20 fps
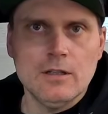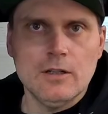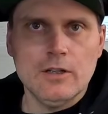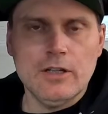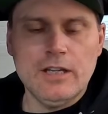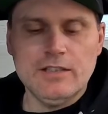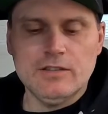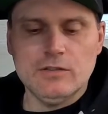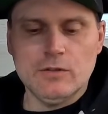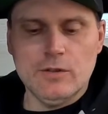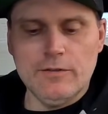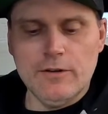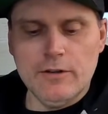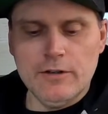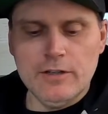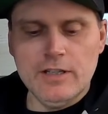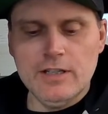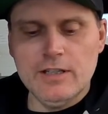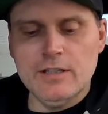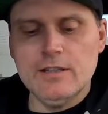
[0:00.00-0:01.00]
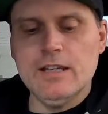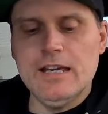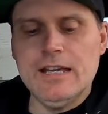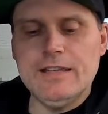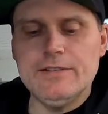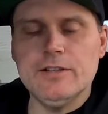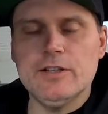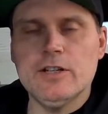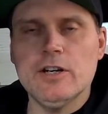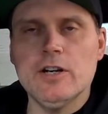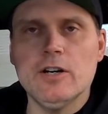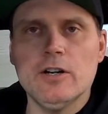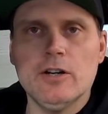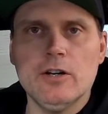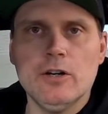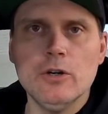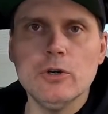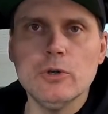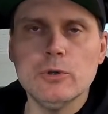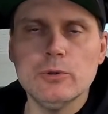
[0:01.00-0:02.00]
Okay, so I've already had the car
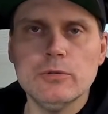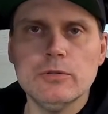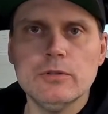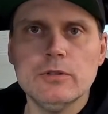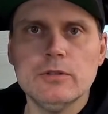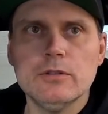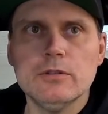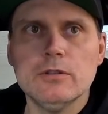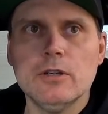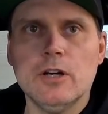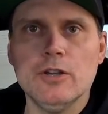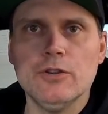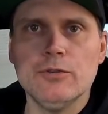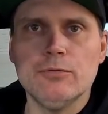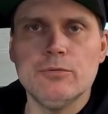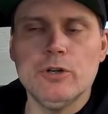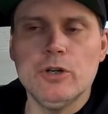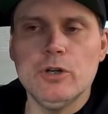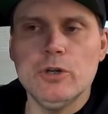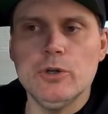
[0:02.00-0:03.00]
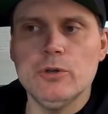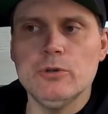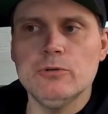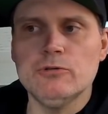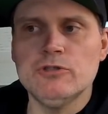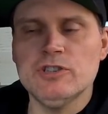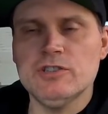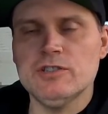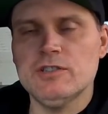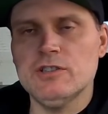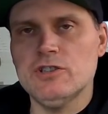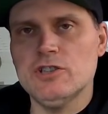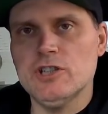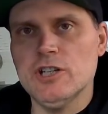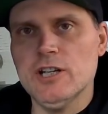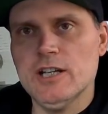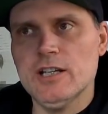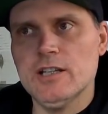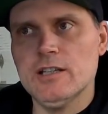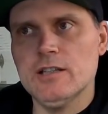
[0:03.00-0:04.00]
out on the road just to
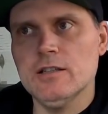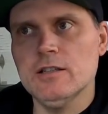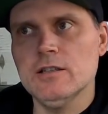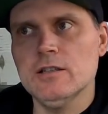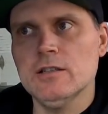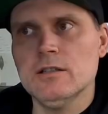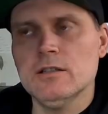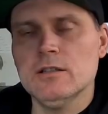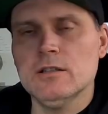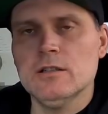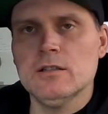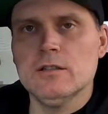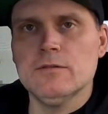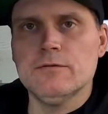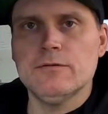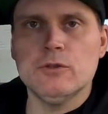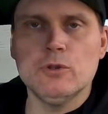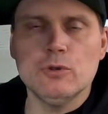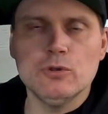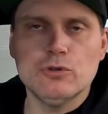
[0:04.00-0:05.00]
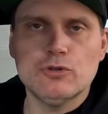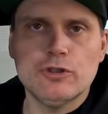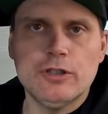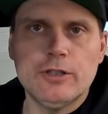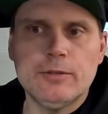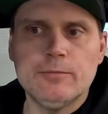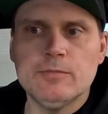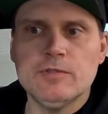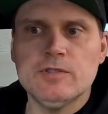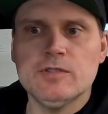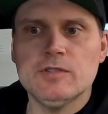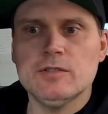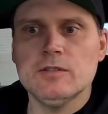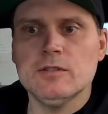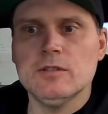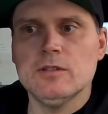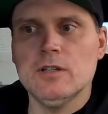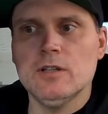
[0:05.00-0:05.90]
check fuel trims